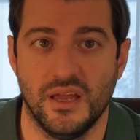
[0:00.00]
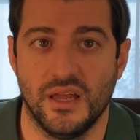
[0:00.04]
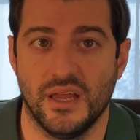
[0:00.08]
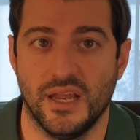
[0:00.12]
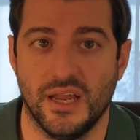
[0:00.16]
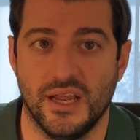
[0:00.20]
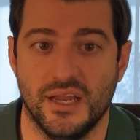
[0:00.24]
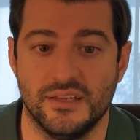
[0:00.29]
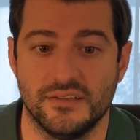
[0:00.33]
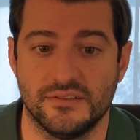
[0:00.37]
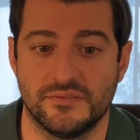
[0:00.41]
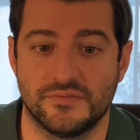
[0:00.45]

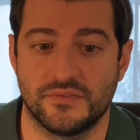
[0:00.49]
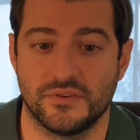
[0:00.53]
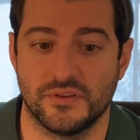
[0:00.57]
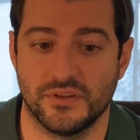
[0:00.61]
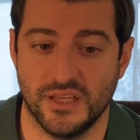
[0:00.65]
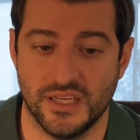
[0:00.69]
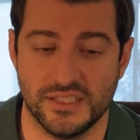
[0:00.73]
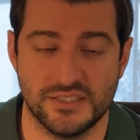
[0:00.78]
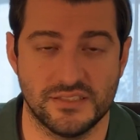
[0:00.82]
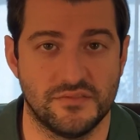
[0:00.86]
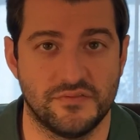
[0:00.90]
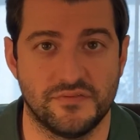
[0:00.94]
And for
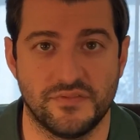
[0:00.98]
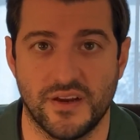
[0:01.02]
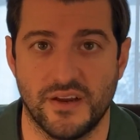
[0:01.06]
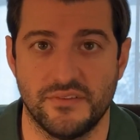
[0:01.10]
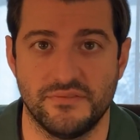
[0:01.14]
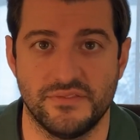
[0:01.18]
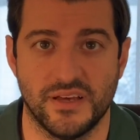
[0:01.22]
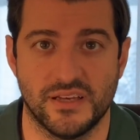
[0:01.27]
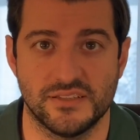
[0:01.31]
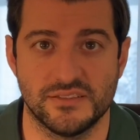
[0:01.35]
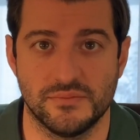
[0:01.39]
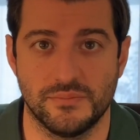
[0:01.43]
less than
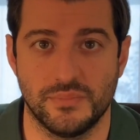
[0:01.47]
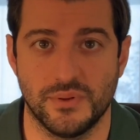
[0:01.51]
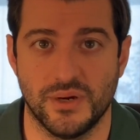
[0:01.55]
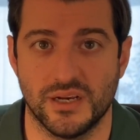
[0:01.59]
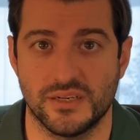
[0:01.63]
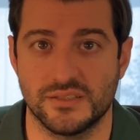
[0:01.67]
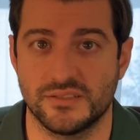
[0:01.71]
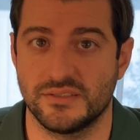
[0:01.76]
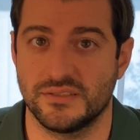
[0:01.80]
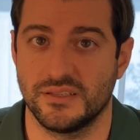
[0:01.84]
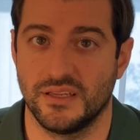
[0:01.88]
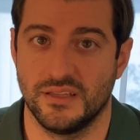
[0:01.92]
5,000
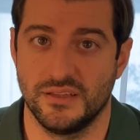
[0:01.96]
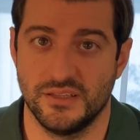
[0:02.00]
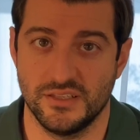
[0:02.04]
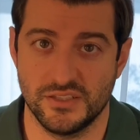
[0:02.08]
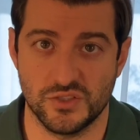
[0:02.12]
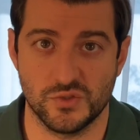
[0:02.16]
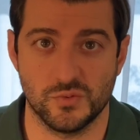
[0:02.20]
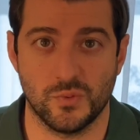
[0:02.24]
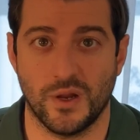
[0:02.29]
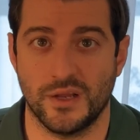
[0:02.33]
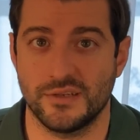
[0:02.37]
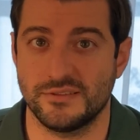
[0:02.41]
bucks,
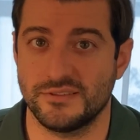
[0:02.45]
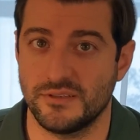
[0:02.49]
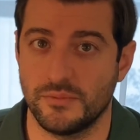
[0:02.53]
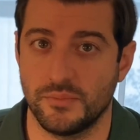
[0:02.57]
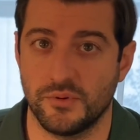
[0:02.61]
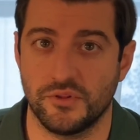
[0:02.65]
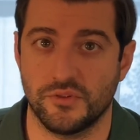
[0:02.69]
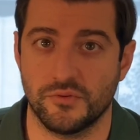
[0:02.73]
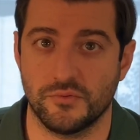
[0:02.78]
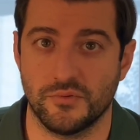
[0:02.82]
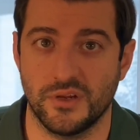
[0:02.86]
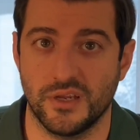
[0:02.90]
this is why it's
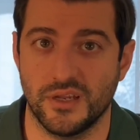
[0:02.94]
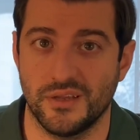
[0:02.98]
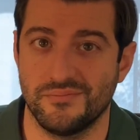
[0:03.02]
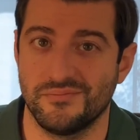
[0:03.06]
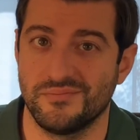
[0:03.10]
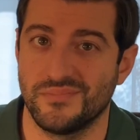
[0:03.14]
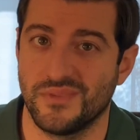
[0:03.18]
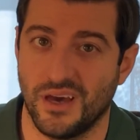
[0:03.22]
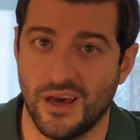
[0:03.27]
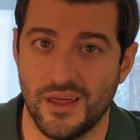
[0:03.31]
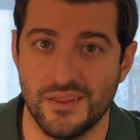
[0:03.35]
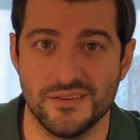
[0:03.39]
number 3
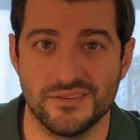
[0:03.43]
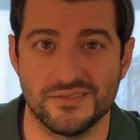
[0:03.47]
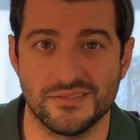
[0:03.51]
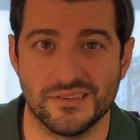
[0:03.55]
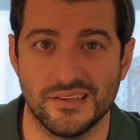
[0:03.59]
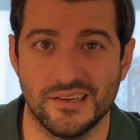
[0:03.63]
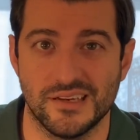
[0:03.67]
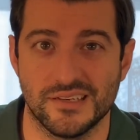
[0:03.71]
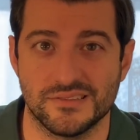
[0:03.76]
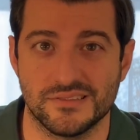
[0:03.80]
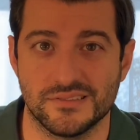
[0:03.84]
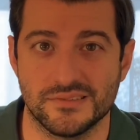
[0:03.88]
on this
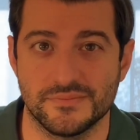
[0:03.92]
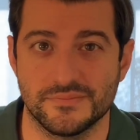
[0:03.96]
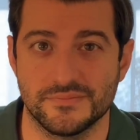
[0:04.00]
list.